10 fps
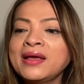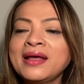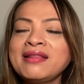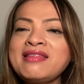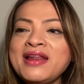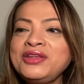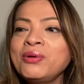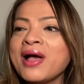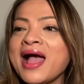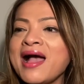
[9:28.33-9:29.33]
then you
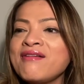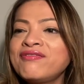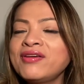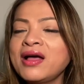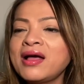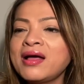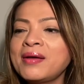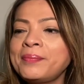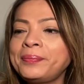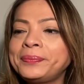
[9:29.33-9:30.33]
have
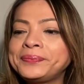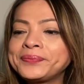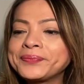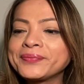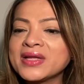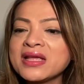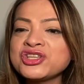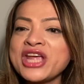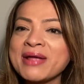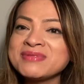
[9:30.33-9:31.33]

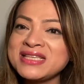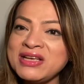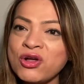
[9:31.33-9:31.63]
Shamsi